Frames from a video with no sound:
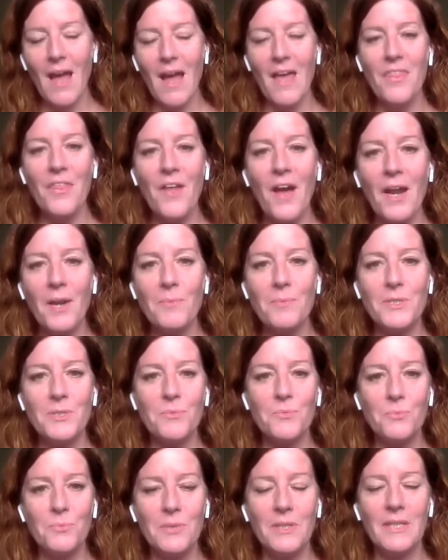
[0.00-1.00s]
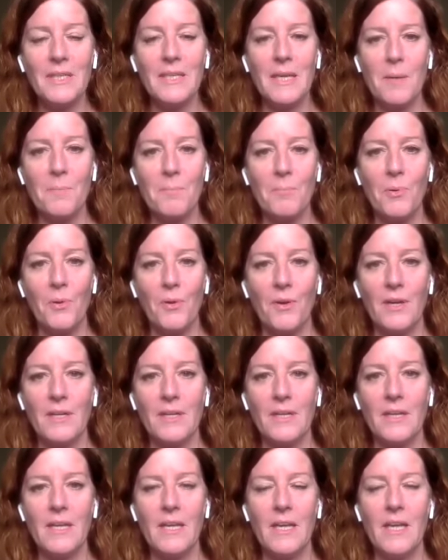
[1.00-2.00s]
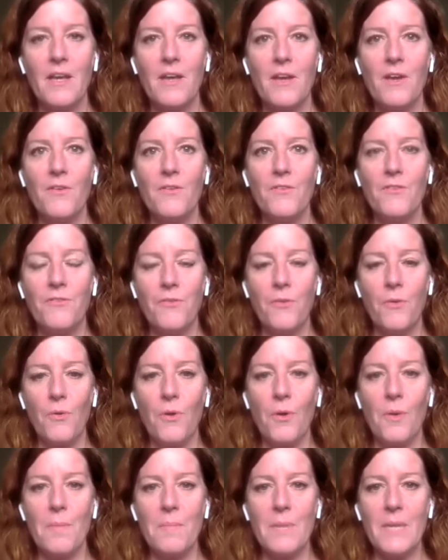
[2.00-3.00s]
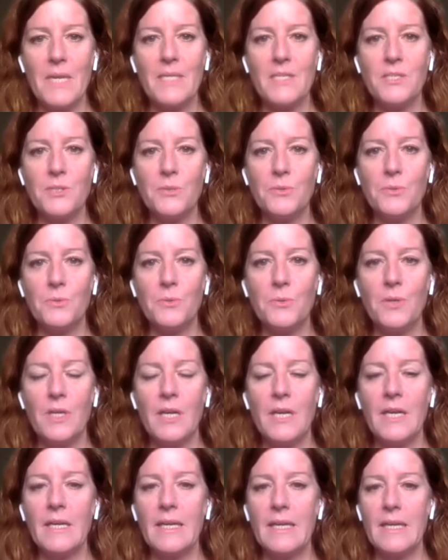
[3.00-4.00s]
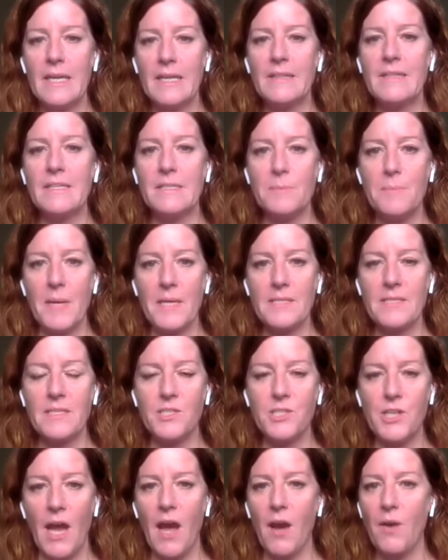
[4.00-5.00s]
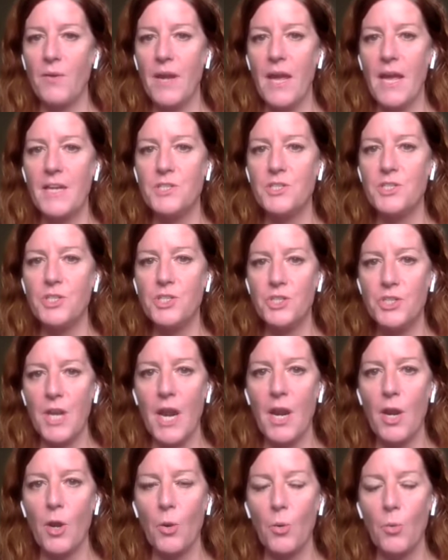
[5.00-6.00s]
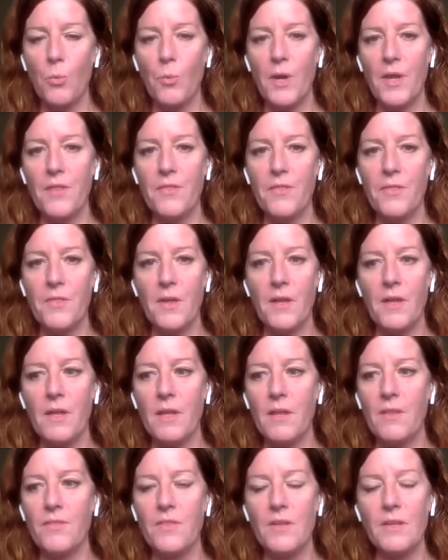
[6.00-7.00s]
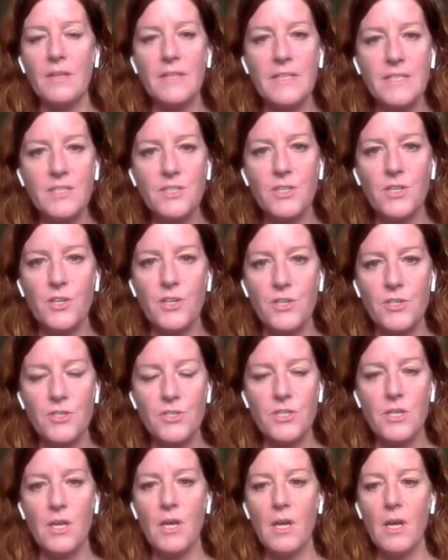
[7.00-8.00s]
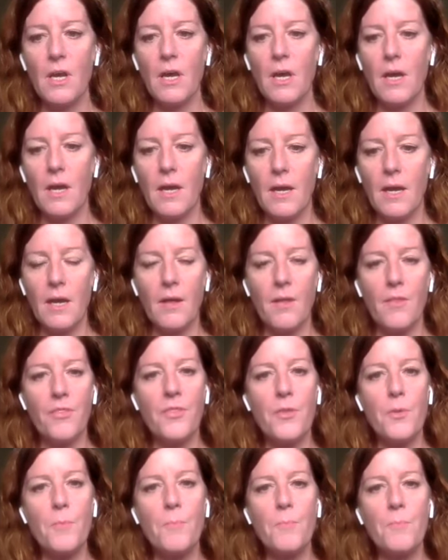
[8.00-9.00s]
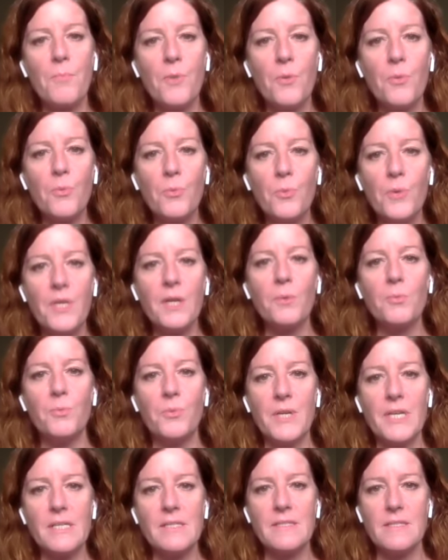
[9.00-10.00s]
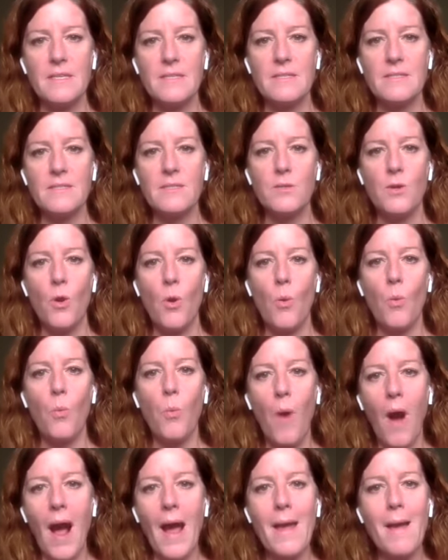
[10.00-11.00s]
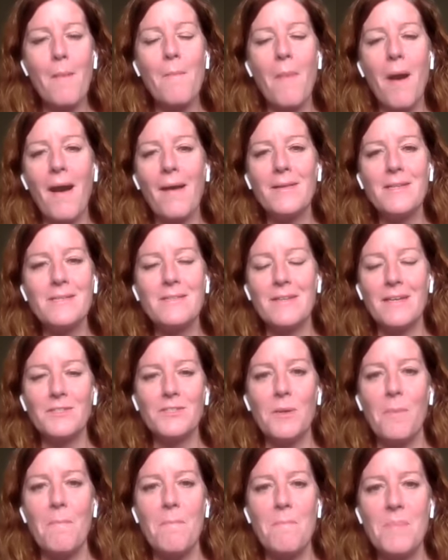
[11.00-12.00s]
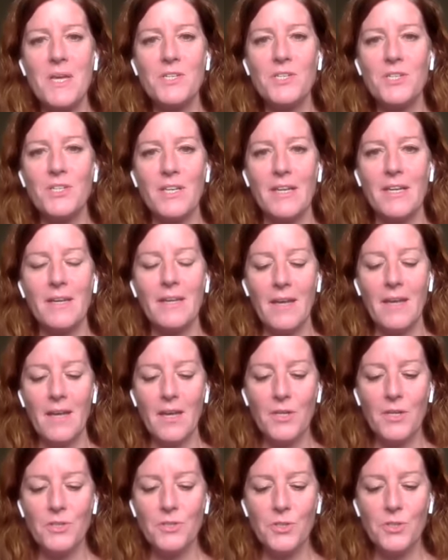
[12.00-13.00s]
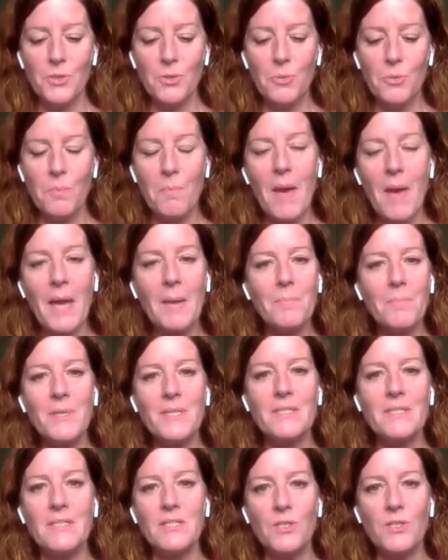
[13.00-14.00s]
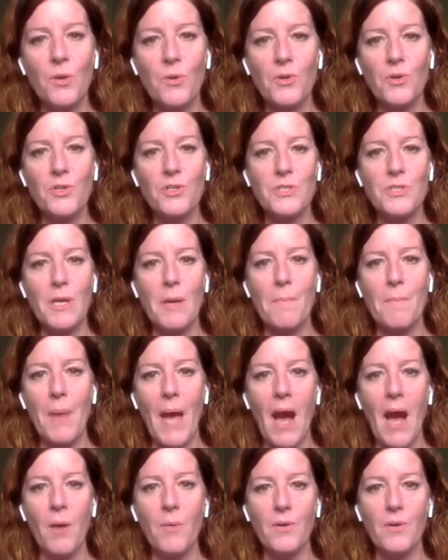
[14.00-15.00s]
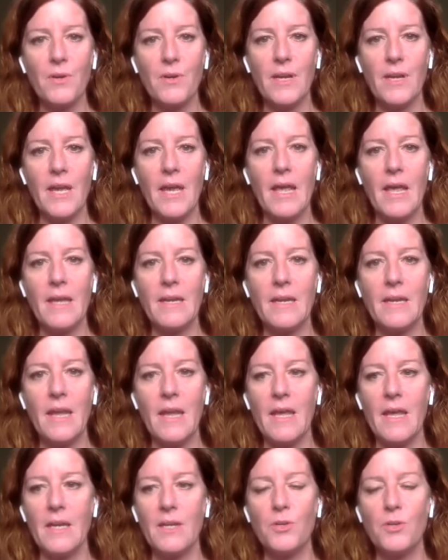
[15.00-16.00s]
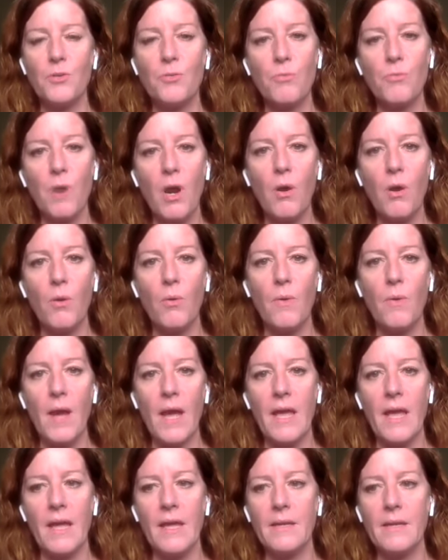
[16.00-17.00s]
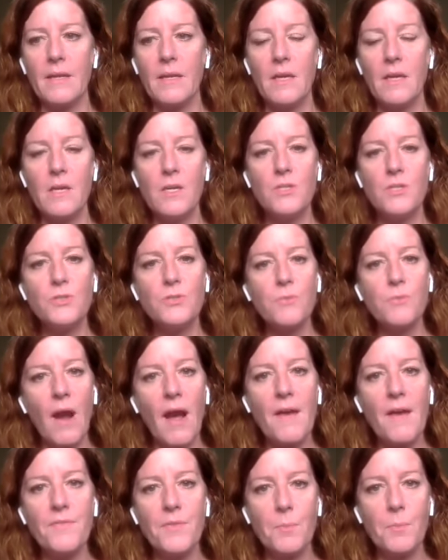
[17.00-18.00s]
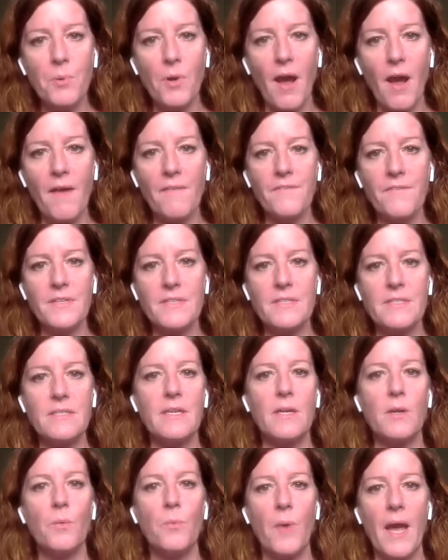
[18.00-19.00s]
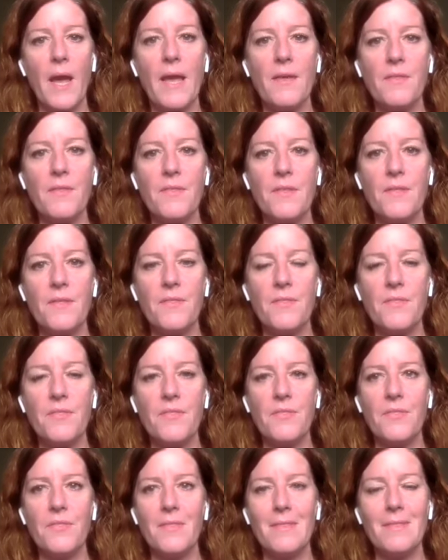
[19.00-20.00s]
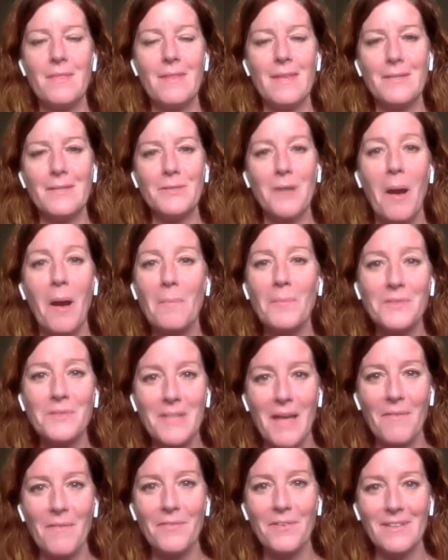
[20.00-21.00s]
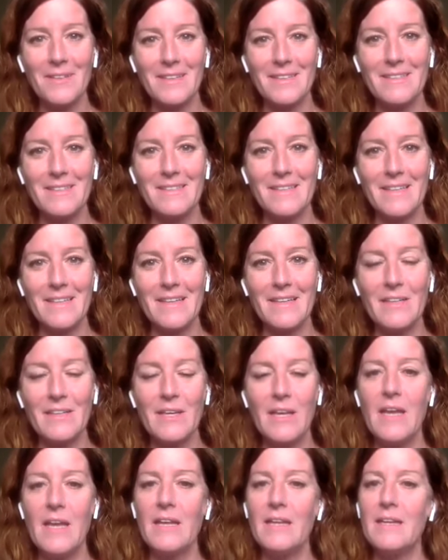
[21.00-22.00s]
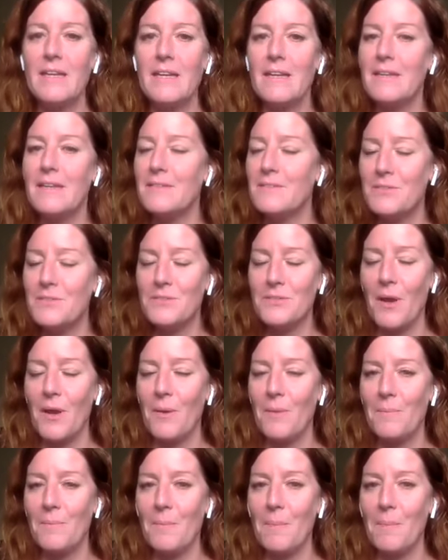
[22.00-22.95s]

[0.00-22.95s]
I thought it was really important for me to get this message out and share with the listeners the real reasons why I'm on such a mission to make business owners empowered and grow and drive the profits in a way that is almost effortlessly. So